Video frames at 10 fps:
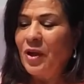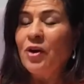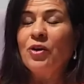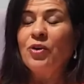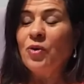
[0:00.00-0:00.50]

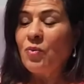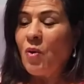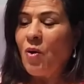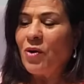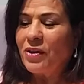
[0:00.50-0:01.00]
You
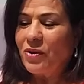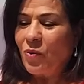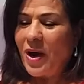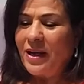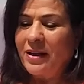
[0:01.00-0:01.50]
walk the
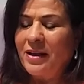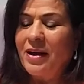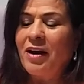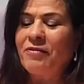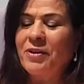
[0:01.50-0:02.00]
way
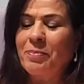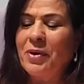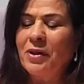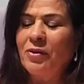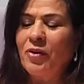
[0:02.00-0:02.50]
of the
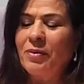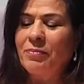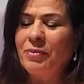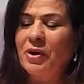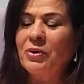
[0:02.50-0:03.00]
pilgrim
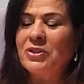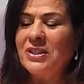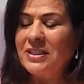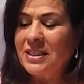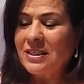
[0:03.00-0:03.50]
because the
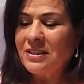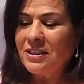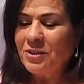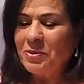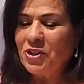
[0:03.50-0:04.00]

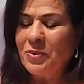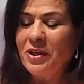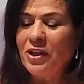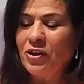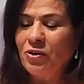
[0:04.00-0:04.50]
distance between
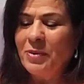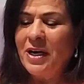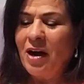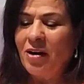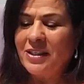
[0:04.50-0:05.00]
the human
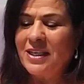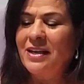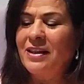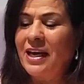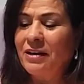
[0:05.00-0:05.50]
heart
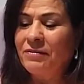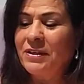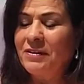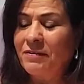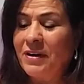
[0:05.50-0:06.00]
and that of the
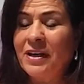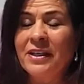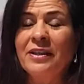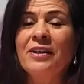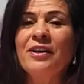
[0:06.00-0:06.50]

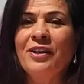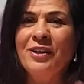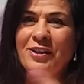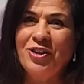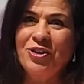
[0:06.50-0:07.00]
divine
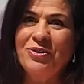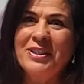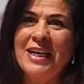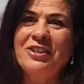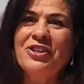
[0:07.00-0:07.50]
should
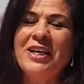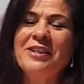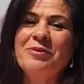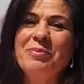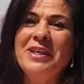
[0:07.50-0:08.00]
touch
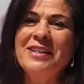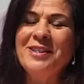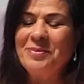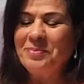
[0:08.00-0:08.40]
and meet.